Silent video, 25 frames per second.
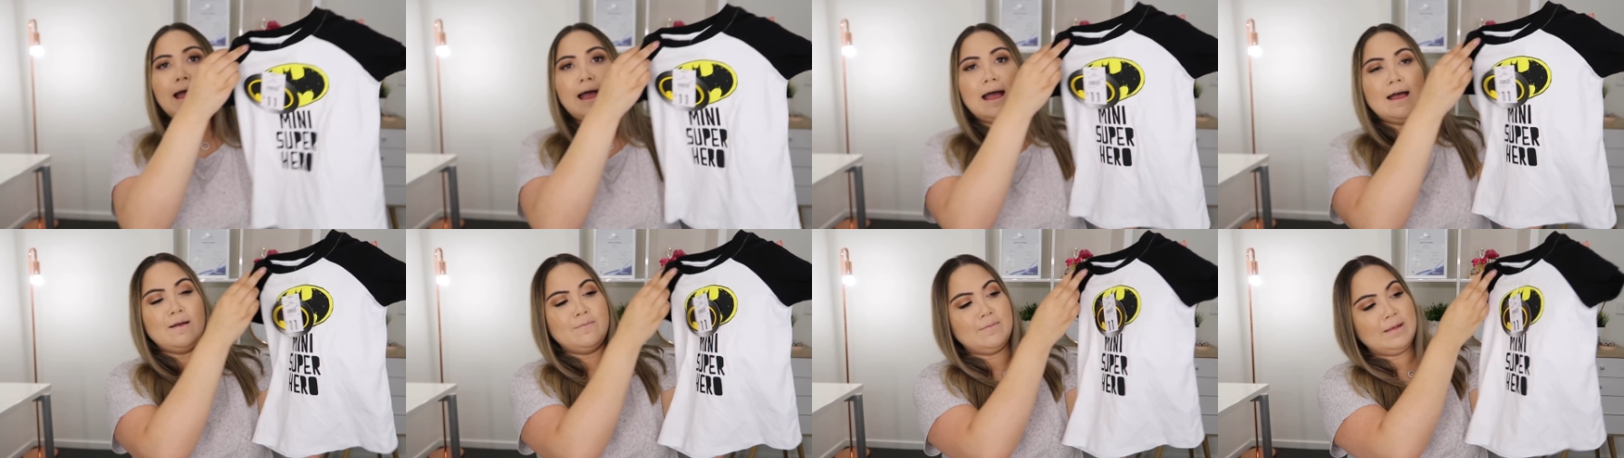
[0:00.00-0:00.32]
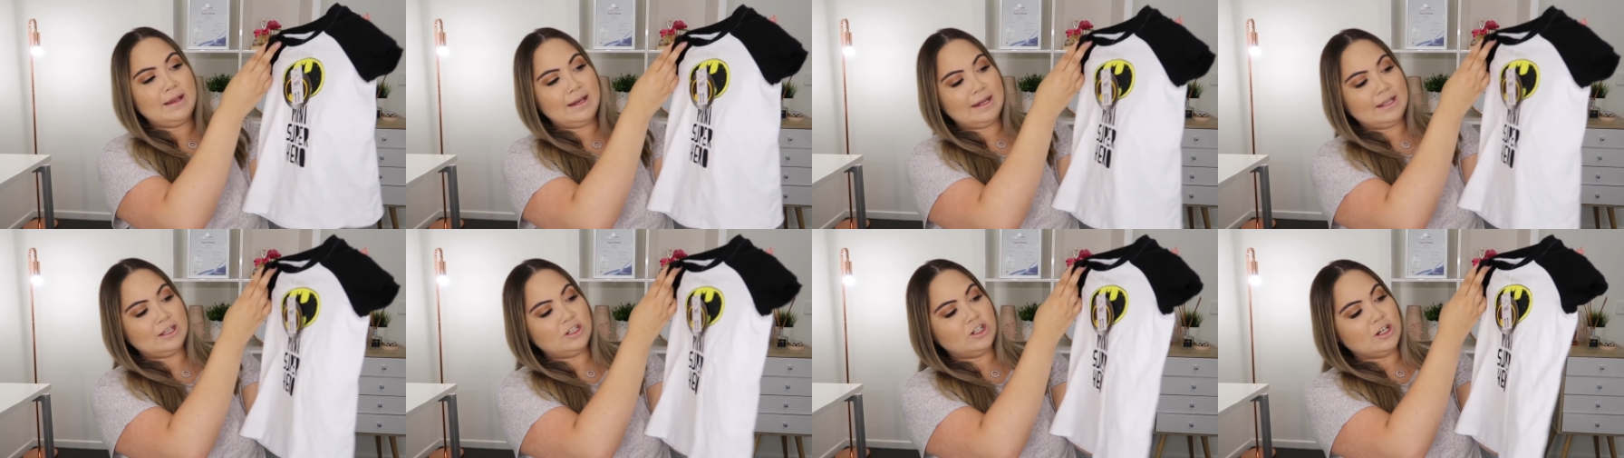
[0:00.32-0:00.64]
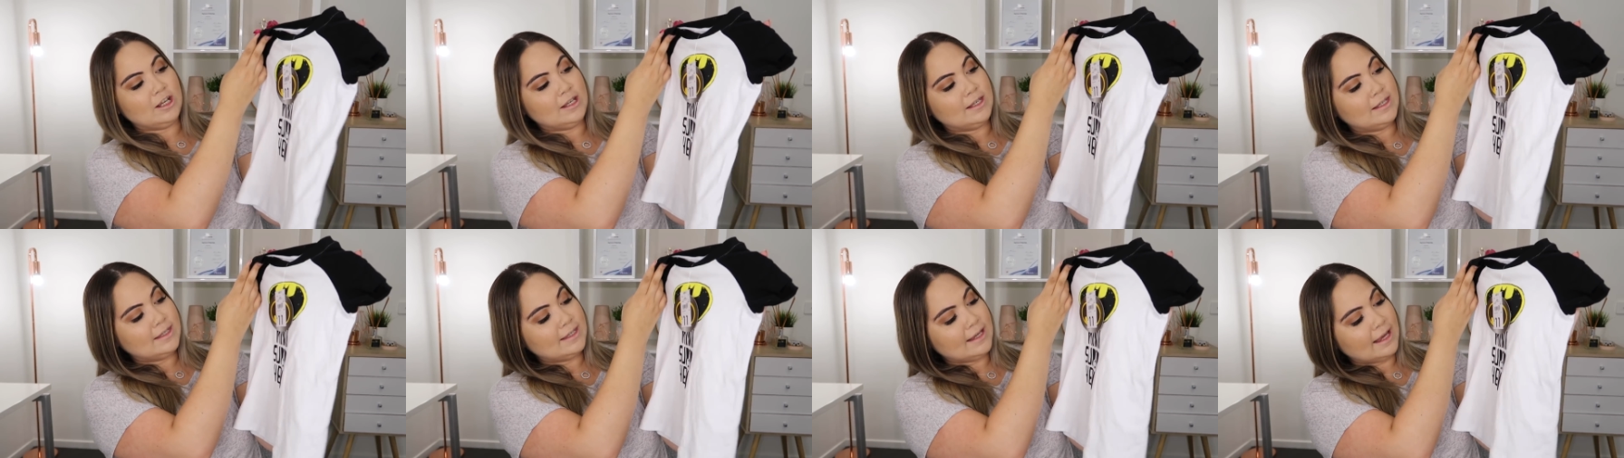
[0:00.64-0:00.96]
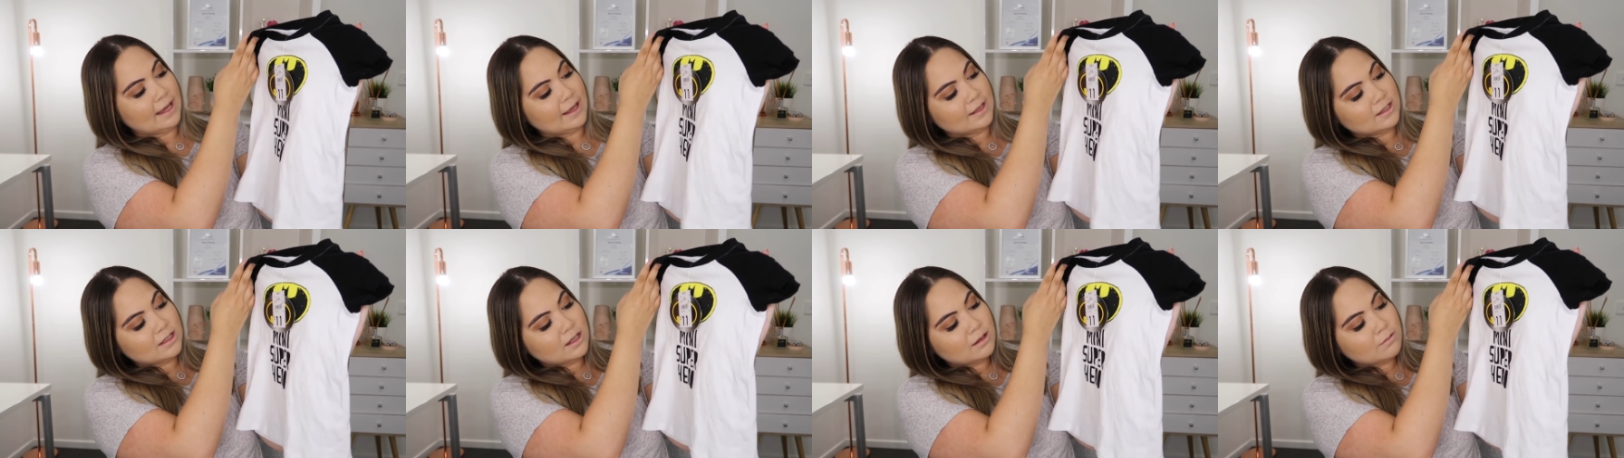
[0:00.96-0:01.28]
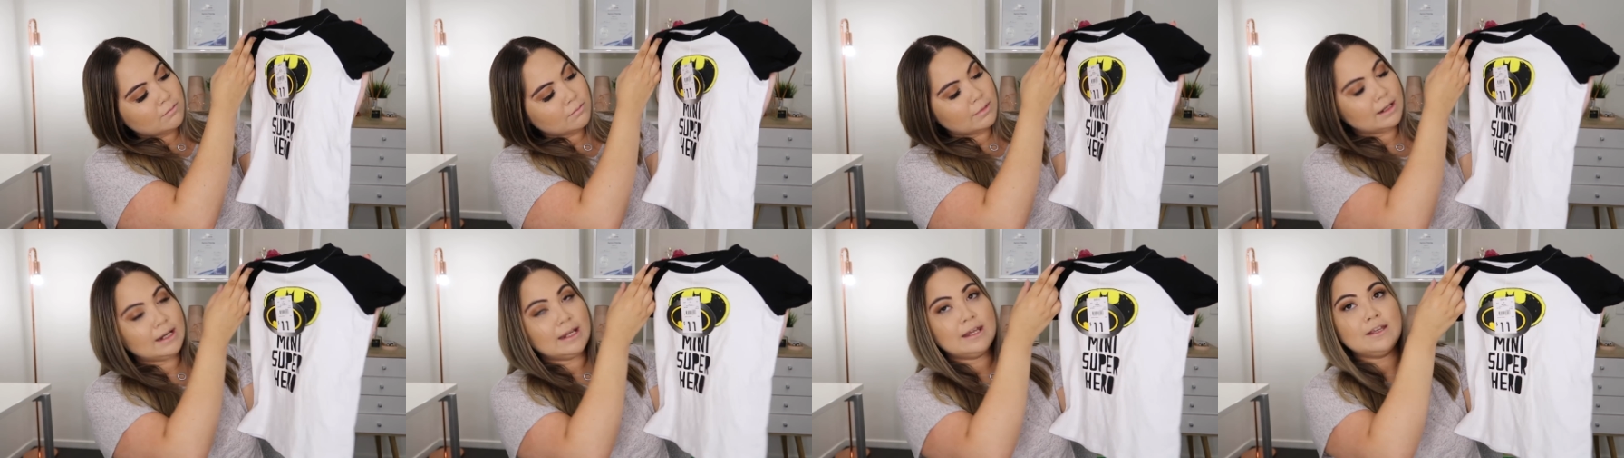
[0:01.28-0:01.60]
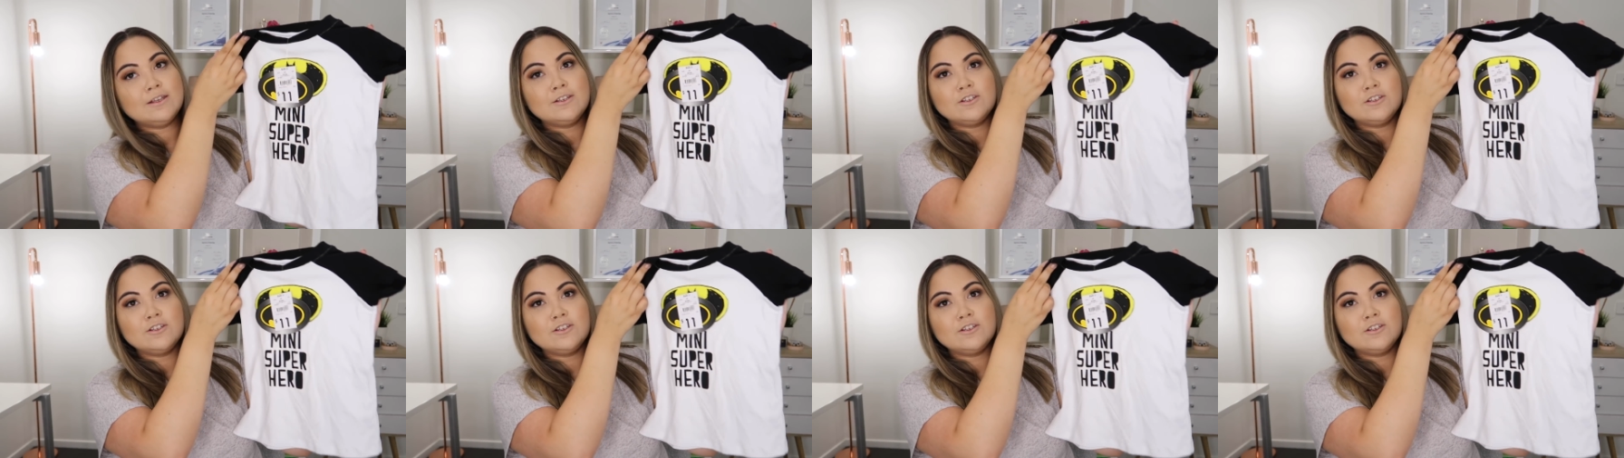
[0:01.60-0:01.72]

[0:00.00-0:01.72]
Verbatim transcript: Um, and it just says mini